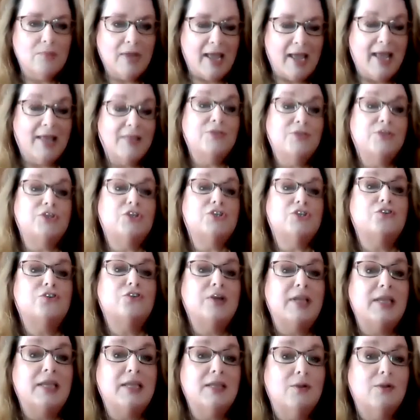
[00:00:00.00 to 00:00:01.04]
and the
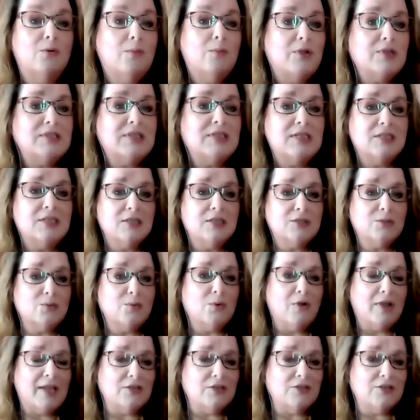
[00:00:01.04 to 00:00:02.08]
tree almost
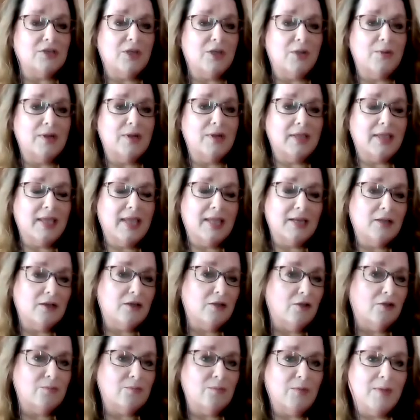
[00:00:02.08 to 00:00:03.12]
intertwined, you know. And again, a
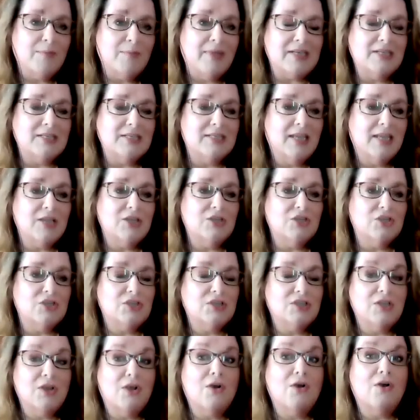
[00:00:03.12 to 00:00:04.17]
lot of my
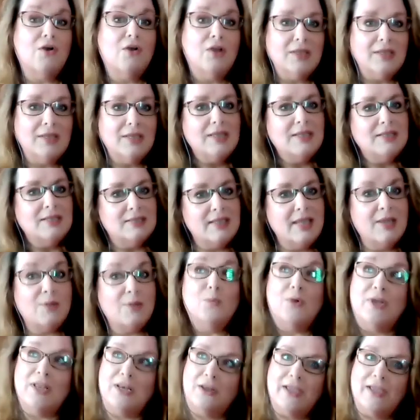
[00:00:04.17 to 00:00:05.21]
meditations are saying
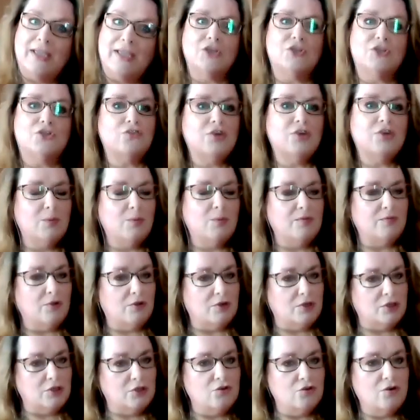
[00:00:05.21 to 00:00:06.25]
we're like a tree, we've
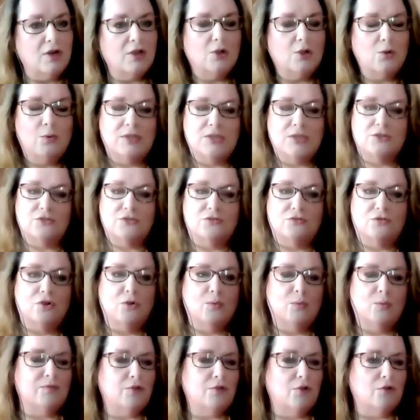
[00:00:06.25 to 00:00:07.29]
got a trunk, we're
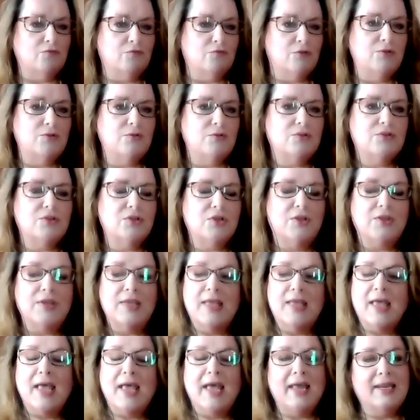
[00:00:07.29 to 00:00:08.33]
strong, we've got roots, you know.
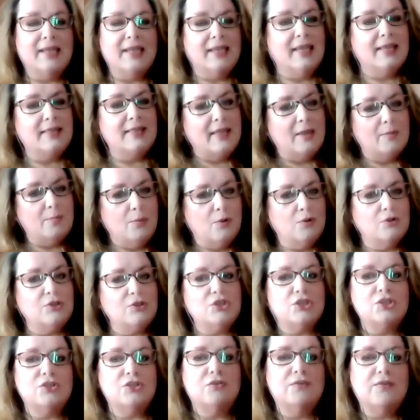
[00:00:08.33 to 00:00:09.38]
And again, that
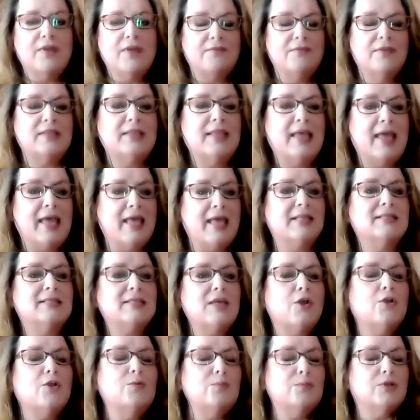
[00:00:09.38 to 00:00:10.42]
posture of having the hands
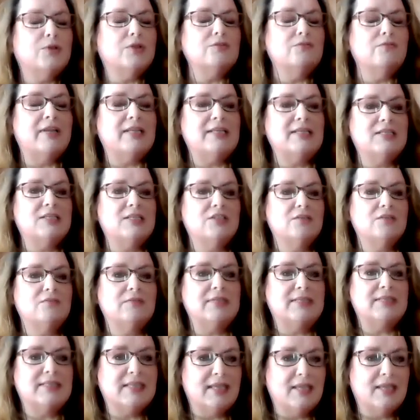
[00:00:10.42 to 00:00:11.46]
open, ready to
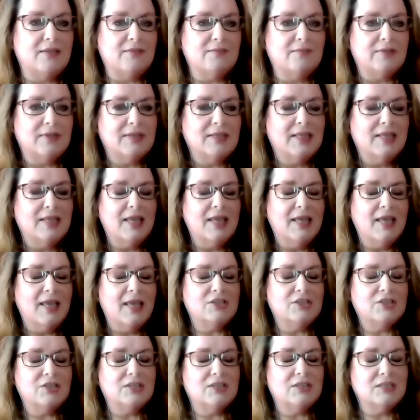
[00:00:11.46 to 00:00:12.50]
receive,
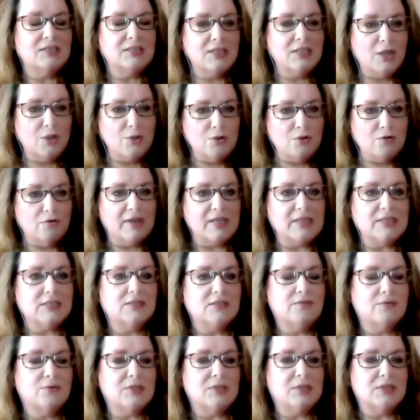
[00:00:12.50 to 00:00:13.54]
it just is so
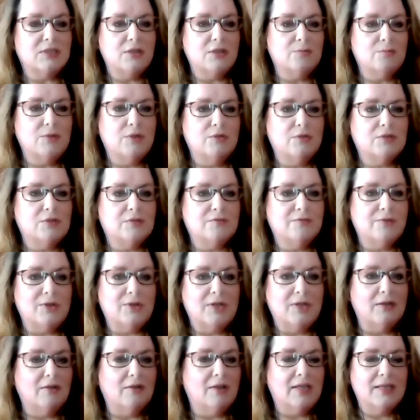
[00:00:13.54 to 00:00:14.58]
graceful and so beautiful.
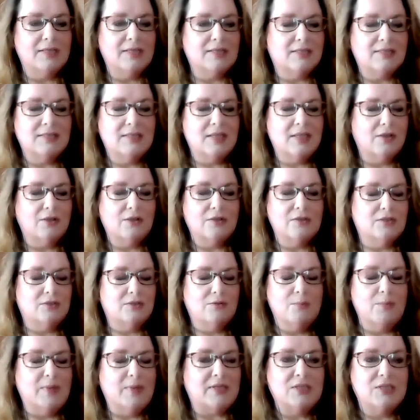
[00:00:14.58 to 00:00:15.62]
And I, as I say, I could
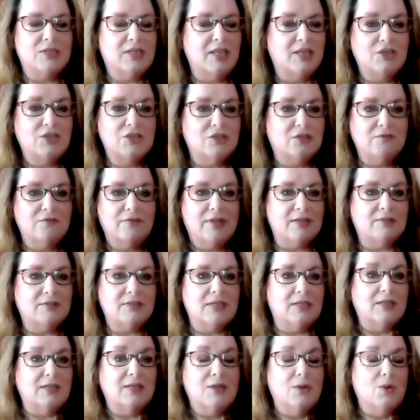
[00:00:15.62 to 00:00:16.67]
do a meditation around
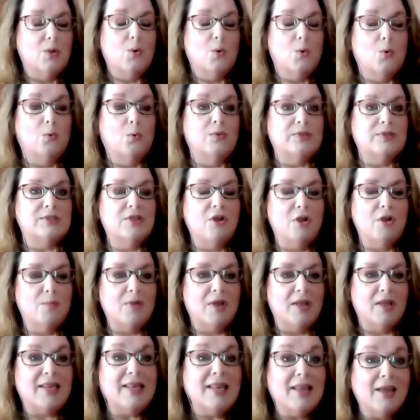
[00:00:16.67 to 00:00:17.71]
it all the time.
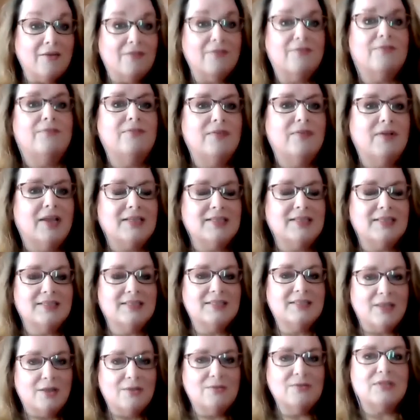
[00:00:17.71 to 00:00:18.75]
I
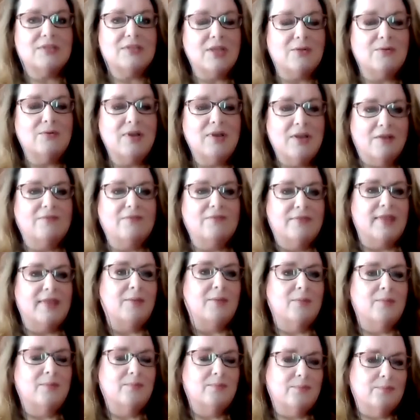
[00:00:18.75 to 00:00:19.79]
so love that
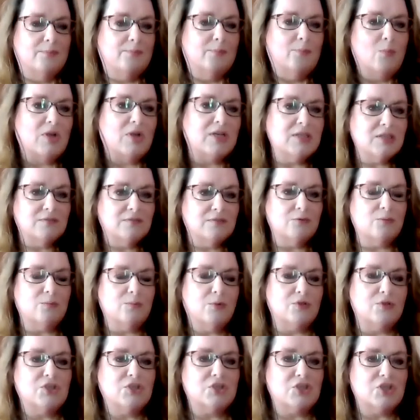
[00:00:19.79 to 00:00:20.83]
wonderful
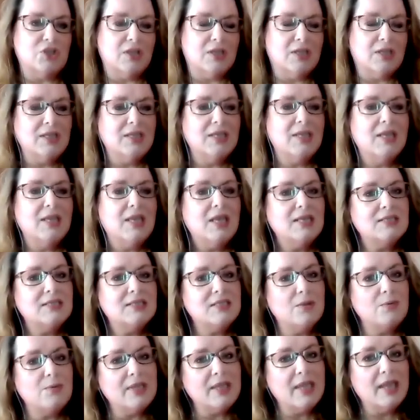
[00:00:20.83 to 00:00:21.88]
posture.
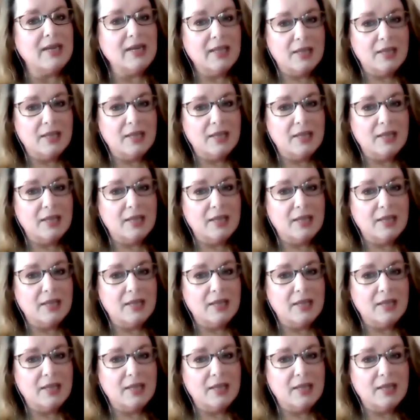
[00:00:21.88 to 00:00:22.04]
So again,